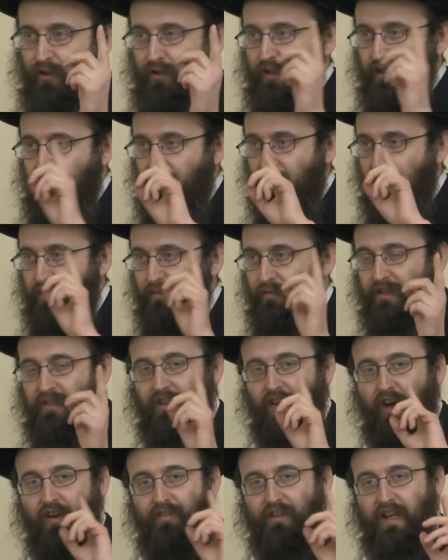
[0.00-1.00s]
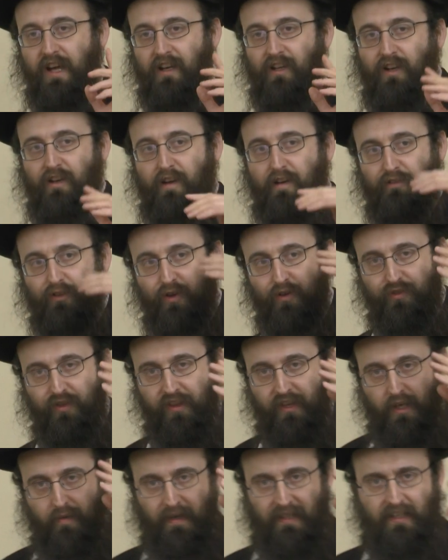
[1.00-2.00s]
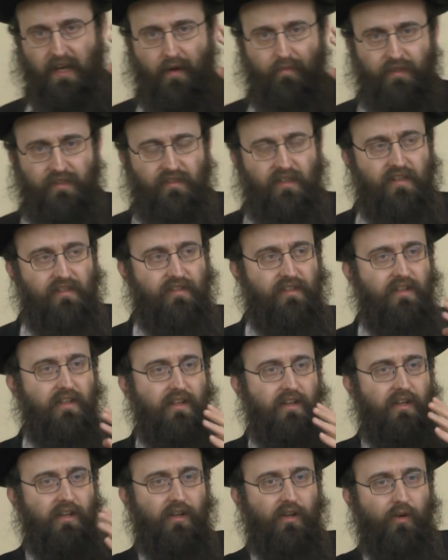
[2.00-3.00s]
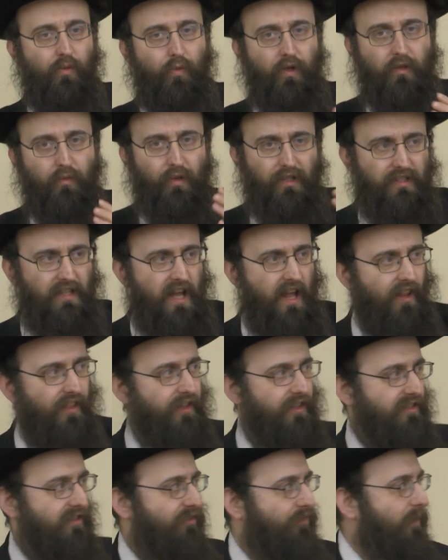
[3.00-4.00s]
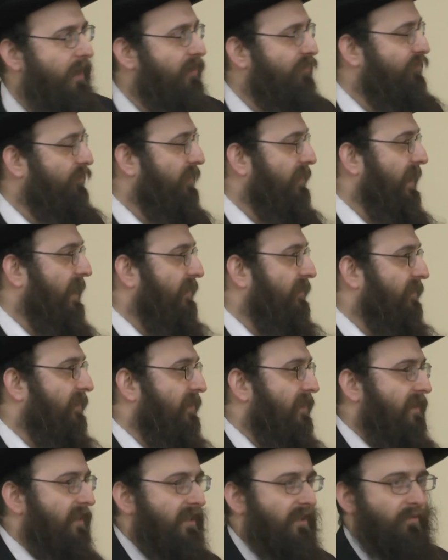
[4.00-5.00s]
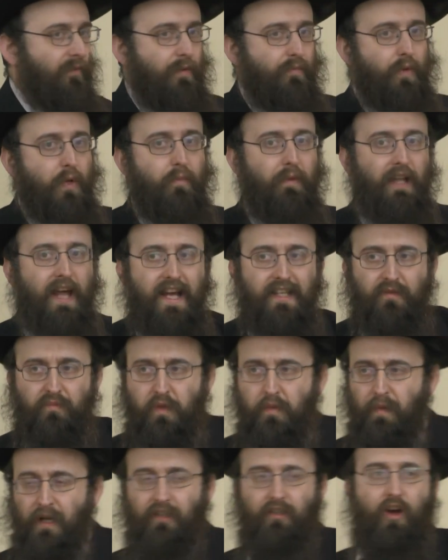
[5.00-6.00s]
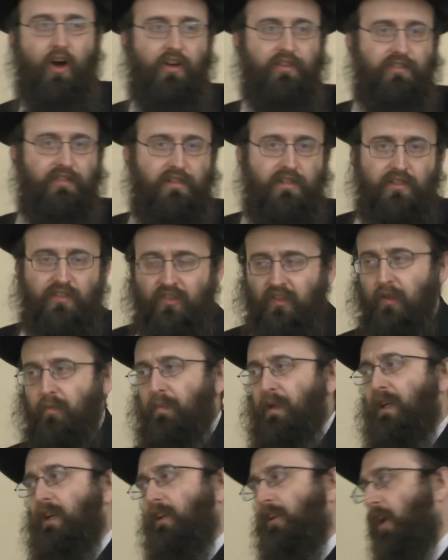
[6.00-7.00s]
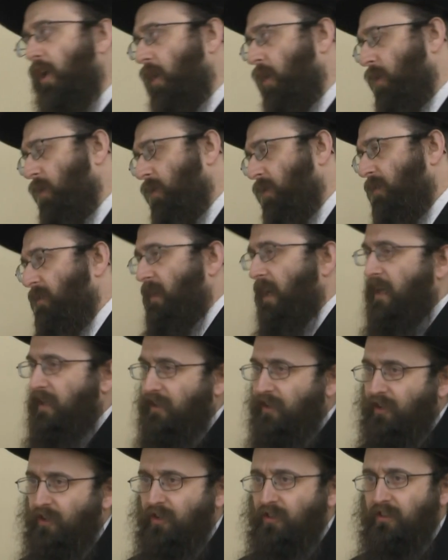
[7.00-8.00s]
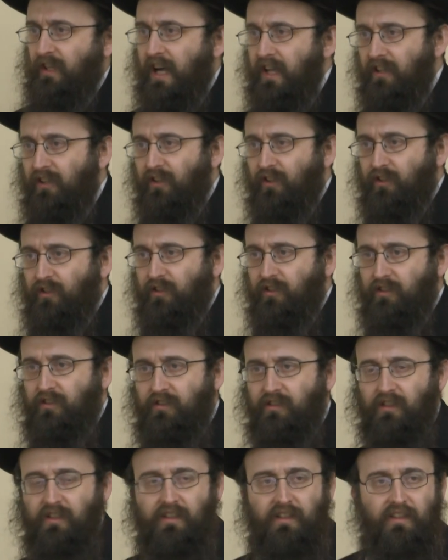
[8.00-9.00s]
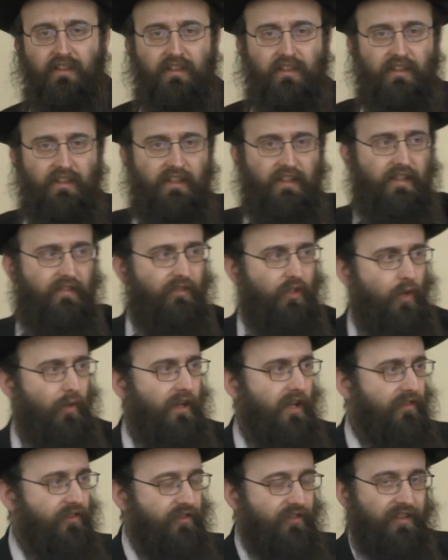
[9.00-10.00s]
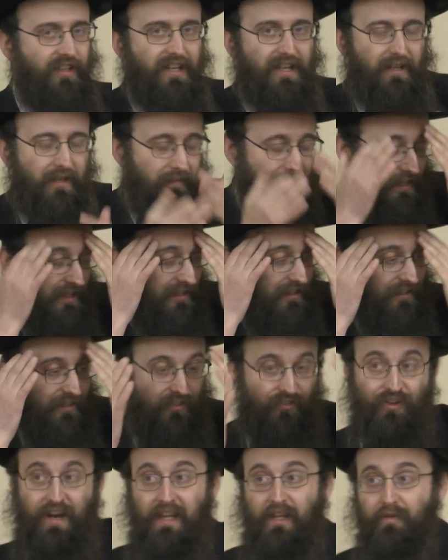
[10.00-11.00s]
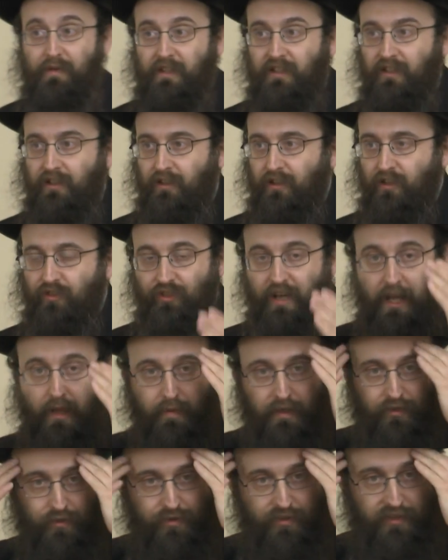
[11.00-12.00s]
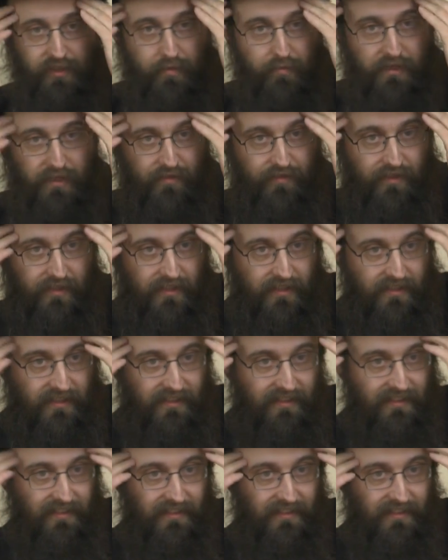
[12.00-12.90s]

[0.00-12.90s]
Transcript: if the husband is alive or not alive. You have to also think about common sense. What's a healthy situation or not? When people ask me about cousins sleeping alone, yeah, yichud, not yichud, no one else is there. Shaila about yichud, shaila about using a bit of a